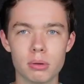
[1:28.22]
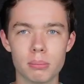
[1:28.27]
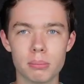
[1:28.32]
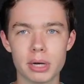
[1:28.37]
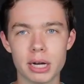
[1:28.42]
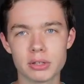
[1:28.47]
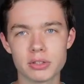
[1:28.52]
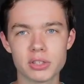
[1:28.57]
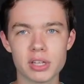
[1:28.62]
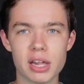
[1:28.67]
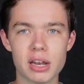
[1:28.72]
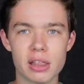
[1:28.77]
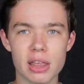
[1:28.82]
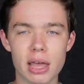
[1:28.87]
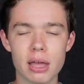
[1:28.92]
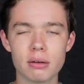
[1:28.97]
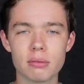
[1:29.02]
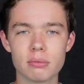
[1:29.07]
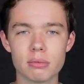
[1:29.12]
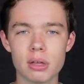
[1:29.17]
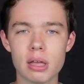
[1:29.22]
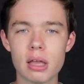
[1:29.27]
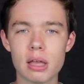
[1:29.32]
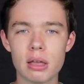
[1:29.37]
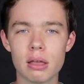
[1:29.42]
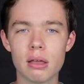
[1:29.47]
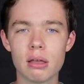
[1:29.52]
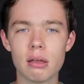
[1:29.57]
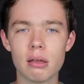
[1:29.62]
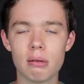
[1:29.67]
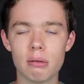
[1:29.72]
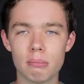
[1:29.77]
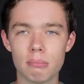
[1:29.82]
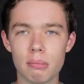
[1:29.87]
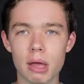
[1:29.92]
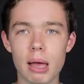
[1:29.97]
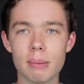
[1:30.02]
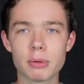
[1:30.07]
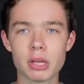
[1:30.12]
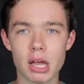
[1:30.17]
But outside of that,
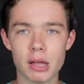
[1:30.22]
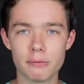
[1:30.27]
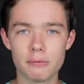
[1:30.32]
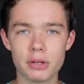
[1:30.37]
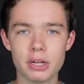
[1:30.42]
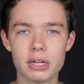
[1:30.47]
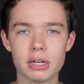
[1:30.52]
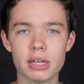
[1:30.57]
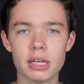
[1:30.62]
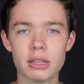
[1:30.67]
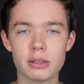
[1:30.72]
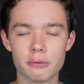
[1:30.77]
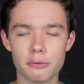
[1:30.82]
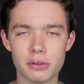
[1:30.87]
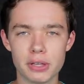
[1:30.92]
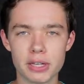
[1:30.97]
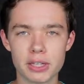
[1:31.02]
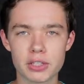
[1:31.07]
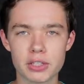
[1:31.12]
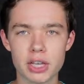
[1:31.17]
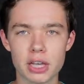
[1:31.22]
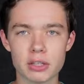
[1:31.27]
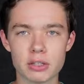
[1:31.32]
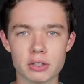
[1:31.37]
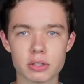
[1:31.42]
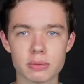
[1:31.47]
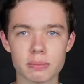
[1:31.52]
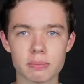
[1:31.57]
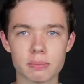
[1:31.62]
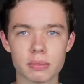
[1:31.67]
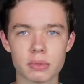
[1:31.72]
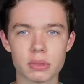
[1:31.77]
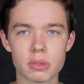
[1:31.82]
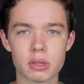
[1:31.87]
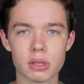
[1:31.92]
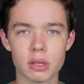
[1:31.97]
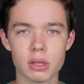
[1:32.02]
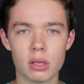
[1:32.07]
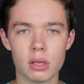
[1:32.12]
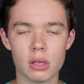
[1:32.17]
I'm confident in the Phoenix Suns.
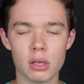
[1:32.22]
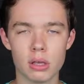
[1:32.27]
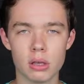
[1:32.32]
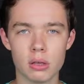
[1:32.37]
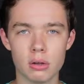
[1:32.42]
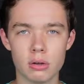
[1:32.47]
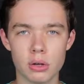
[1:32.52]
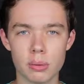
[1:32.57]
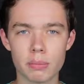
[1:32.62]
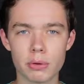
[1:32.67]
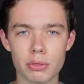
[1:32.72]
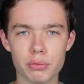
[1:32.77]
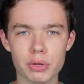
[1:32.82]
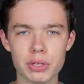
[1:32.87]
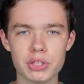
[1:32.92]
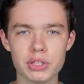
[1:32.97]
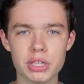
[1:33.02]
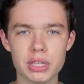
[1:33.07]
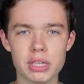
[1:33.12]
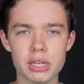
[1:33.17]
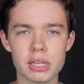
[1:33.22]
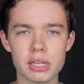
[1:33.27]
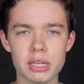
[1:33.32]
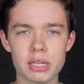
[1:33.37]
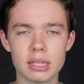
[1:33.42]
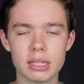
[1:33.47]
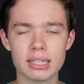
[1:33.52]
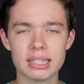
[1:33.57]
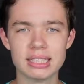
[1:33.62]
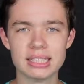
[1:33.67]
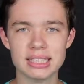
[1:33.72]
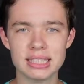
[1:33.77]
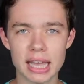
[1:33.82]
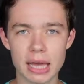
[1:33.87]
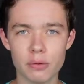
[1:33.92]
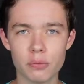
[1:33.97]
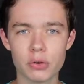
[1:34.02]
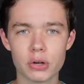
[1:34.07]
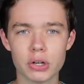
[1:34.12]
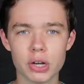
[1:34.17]
Number three seed,
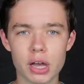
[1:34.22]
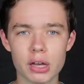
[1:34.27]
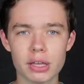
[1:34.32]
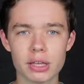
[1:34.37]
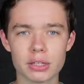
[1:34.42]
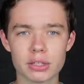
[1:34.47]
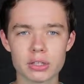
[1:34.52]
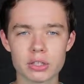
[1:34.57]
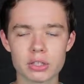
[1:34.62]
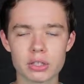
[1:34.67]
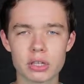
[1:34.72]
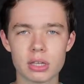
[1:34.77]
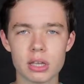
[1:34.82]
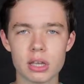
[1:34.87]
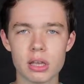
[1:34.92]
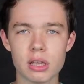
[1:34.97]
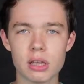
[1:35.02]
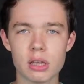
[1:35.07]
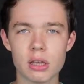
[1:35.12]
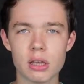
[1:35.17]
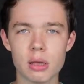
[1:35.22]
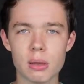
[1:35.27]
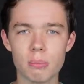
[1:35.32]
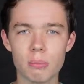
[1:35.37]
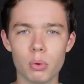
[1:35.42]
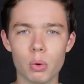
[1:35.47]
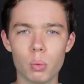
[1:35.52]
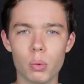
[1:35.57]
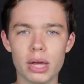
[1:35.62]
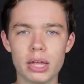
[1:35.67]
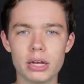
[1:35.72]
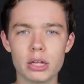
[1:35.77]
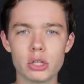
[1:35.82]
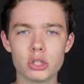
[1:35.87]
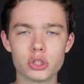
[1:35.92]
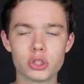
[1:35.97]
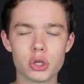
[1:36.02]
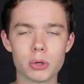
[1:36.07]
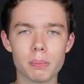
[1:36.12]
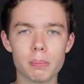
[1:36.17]
Denver Nuggets. But when
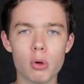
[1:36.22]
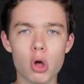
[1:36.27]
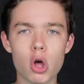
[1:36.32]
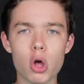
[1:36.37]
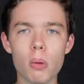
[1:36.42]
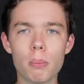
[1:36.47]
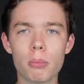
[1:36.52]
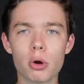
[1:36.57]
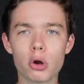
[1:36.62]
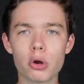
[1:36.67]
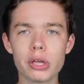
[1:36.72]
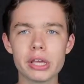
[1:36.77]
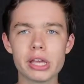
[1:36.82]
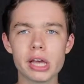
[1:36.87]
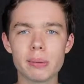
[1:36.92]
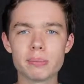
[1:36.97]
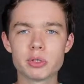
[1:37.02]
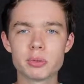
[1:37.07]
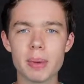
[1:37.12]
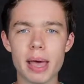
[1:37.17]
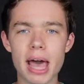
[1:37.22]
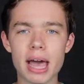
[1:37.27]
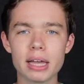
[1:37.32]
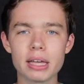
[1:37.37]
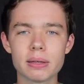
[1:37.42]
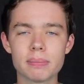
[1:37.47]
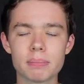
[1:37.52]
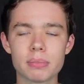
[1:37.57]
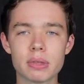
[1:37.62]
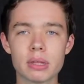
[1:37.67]
Jamal Murray comes back,